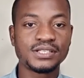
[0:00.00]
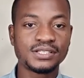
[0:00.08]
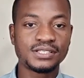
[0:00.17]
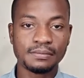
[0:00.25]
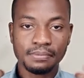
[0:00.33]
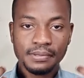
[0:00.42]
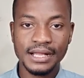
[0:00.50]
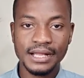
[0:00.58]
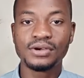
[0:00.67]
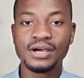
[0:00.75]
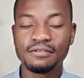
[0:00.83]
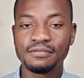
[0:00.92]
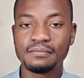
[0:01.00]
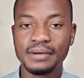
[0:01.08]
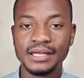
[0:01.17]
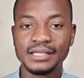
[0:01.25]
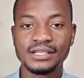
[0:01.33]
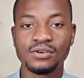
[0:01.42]
is the plan you have in
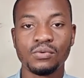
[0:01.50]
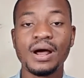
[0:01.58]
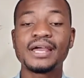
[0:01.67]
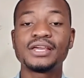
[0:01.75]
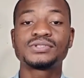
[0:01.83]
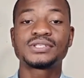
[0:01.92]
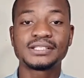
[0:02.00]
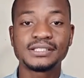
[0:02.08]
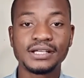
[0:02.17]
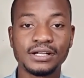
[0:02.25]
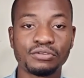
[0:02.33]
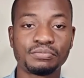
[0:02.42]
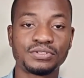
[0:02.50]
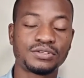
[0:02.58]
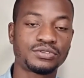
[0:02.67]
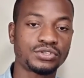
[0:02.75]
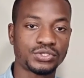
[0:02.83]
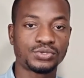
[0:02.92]
mind? Why are you starting a club? Is it
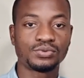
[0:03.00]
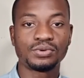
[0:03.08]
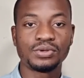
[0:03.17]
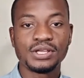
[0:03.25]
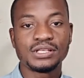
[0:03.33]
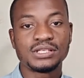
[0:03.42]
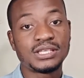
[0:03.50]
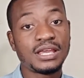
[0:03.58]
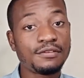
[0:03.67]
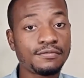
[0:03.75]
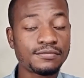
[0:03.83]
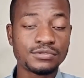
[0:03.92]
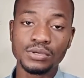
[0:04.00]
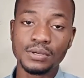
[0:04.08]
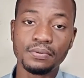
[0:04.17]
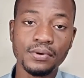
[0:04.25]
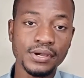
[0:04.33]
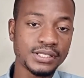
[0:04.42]
just to save to a
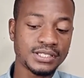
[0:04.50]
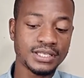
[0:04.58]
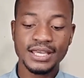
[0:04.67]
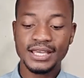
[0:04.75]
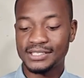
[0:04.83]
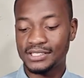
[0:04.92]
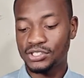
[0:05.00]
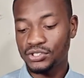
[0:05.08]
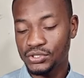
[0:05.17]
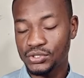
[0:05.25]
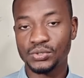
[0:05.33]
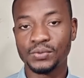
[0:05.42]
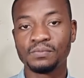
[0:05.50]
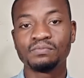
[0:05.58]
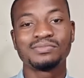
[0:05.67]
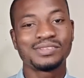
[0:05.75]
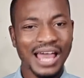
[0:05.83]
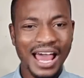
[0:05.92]
point? Is it just to
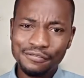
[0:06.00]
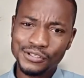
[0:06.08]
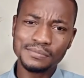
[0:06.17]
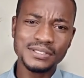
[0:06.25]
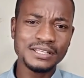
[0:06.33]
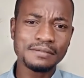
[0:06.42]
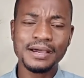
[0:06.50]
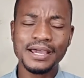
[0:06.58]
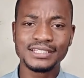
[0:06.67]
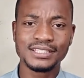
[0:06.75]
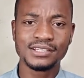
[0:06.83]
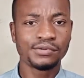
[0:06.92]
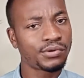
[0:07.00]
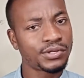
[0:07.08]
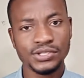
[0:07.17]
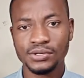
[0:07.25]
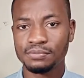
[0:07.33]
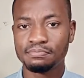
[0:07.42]
have something in mind? What's
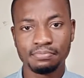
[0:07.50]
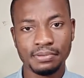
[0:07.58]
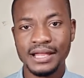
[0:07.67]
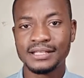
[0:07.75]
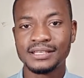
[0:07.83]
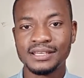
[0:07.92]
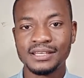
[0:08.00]
your plan?